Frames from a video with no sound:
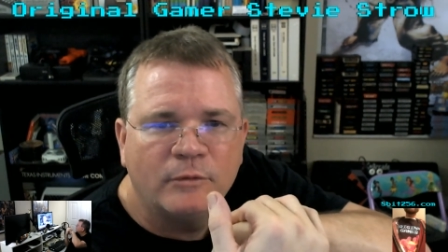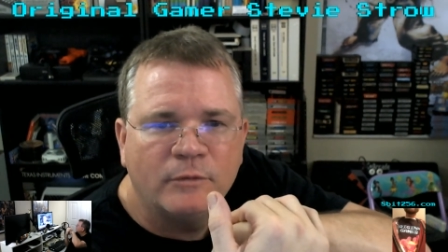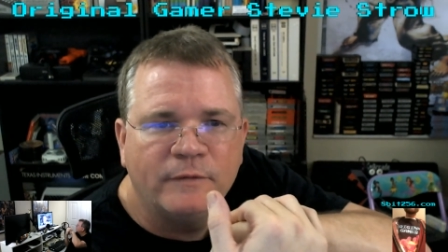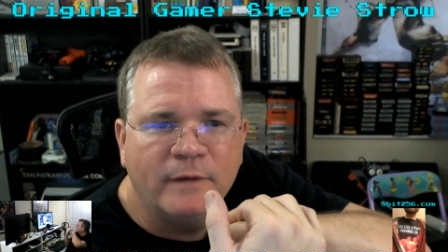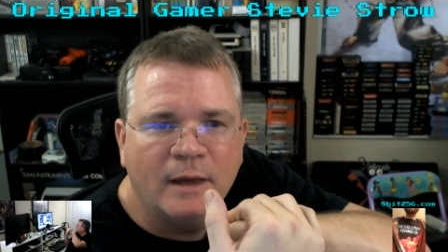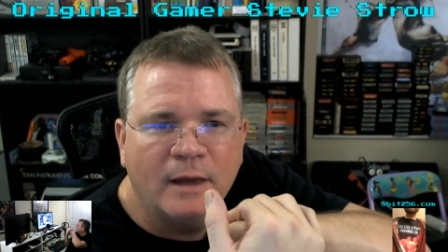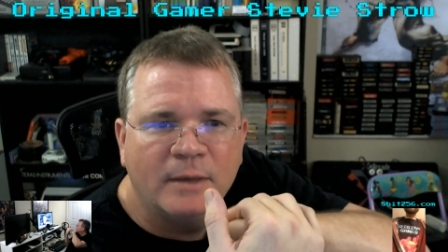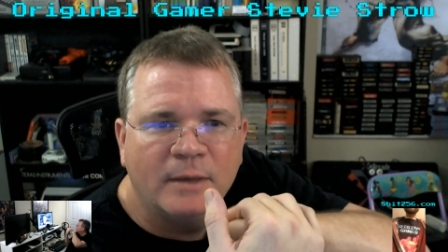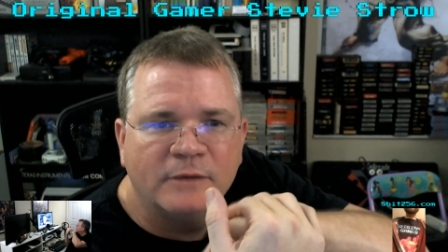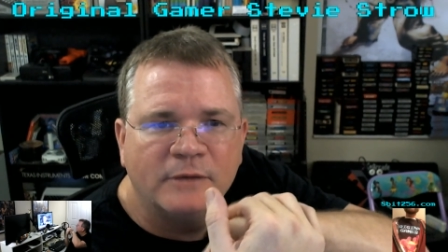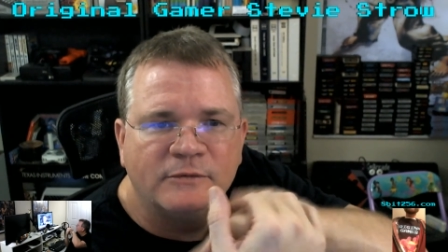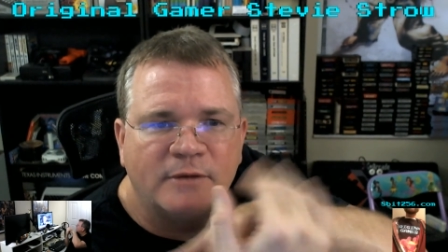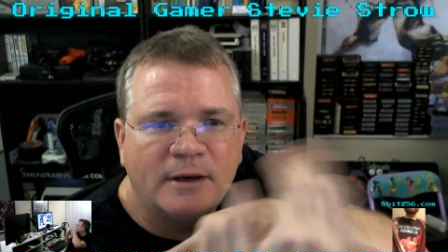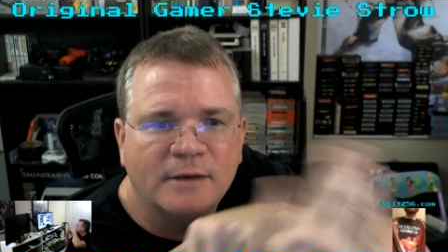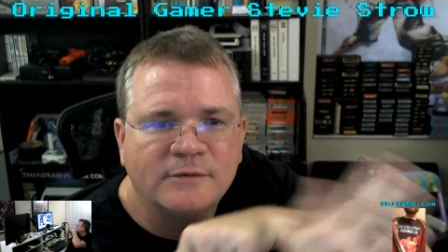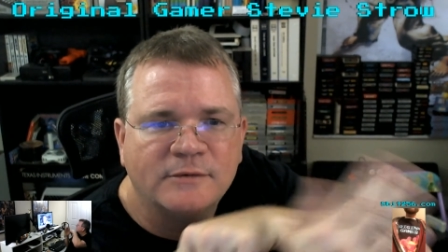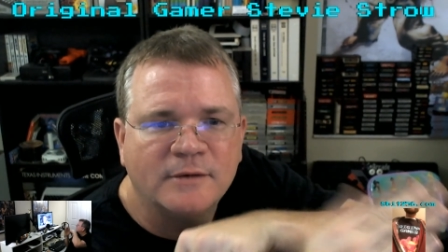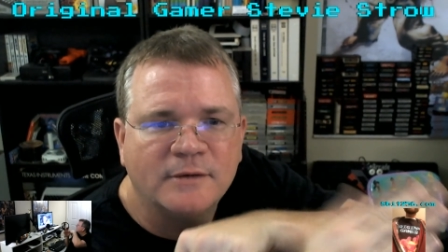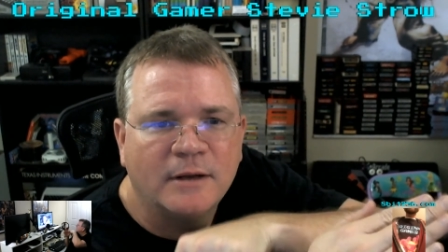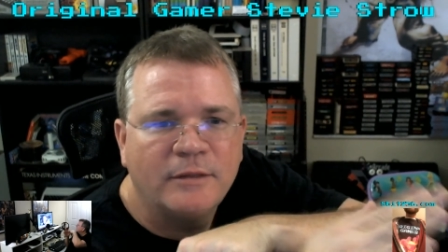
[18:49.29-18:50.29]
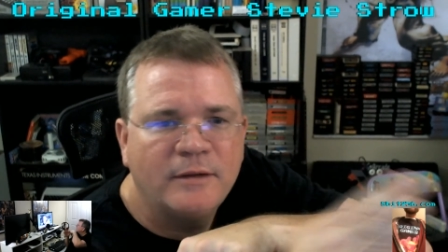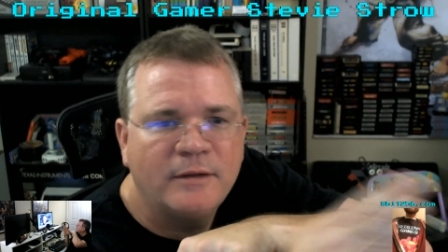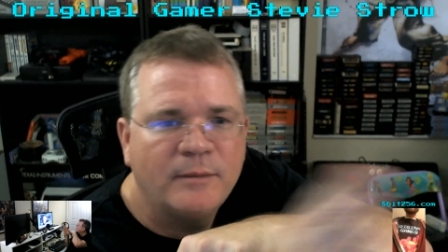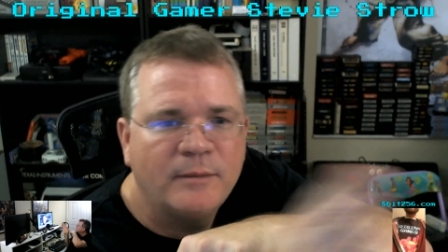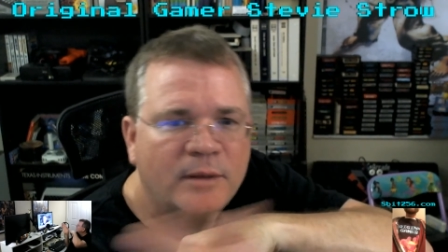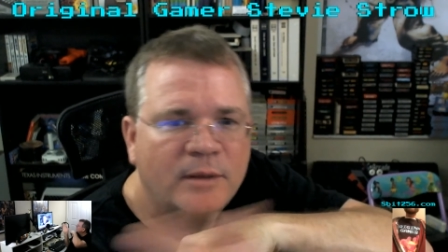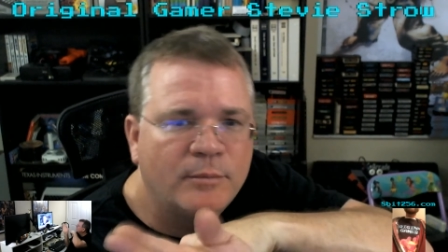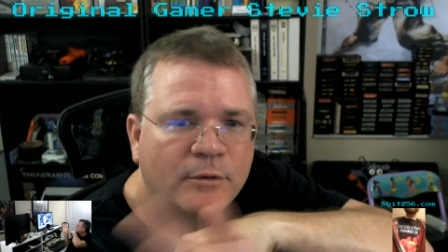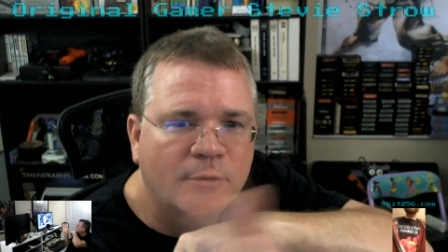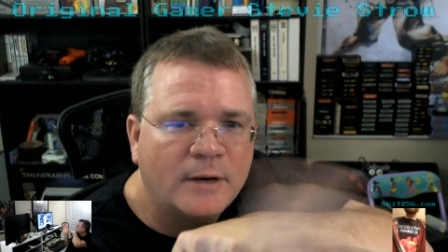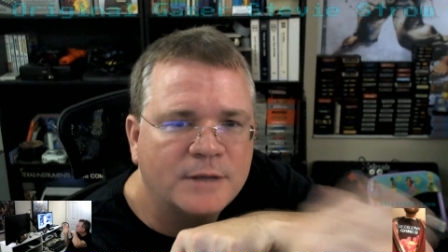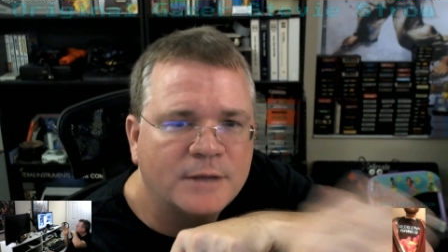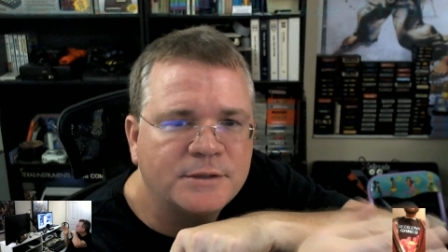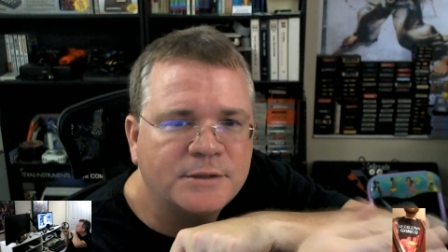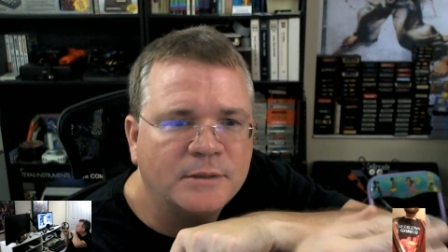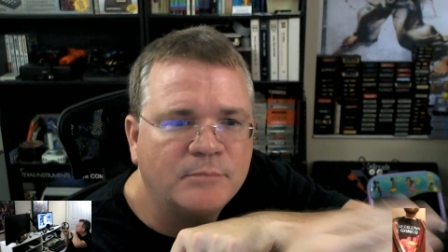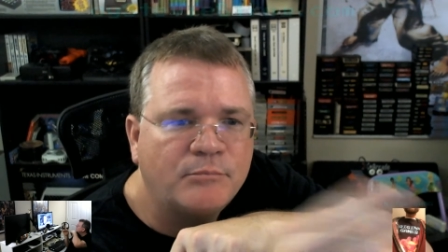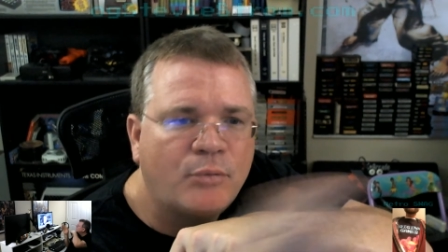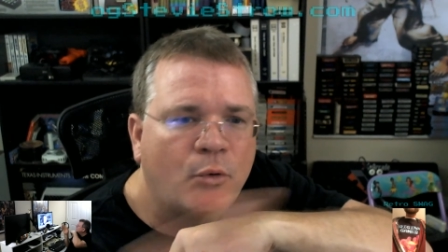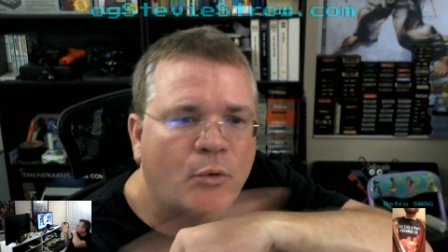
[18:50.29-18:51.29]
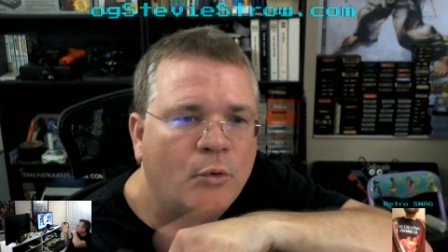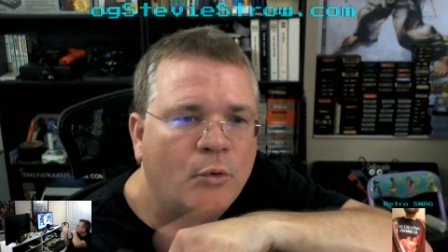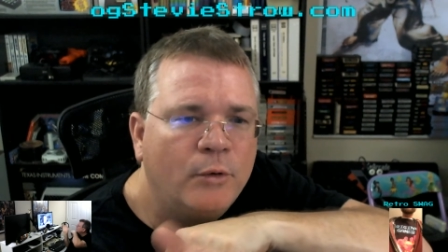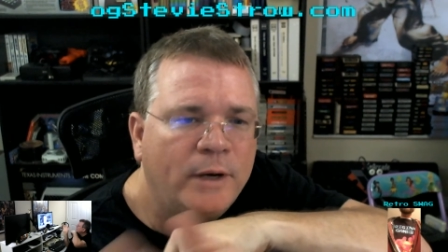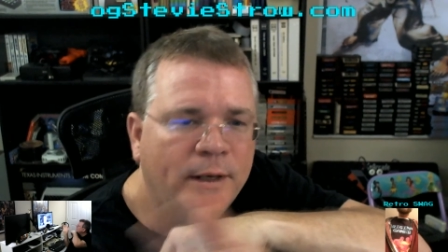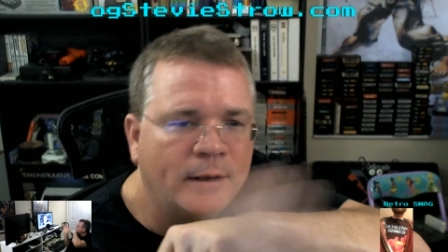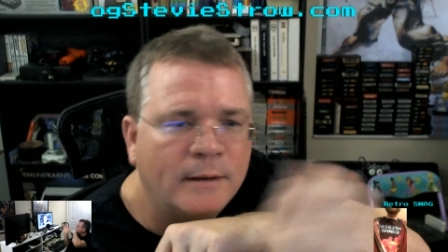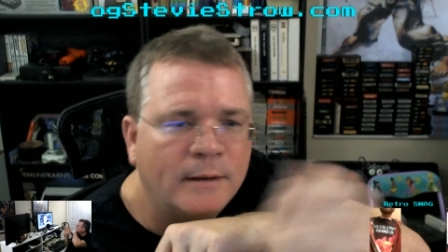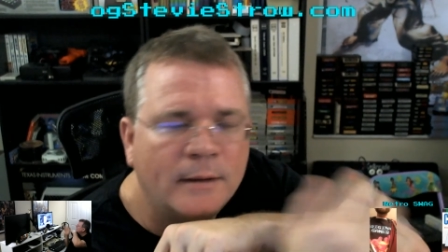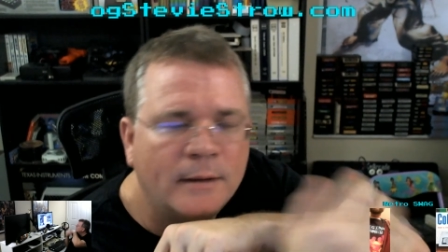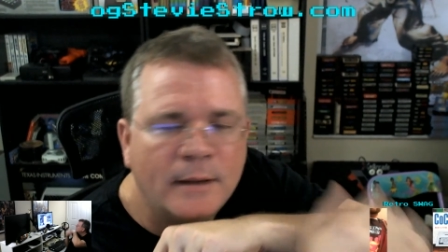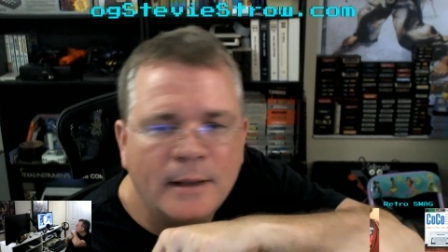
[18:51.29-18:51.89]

with the MSX, and I think people are actually porting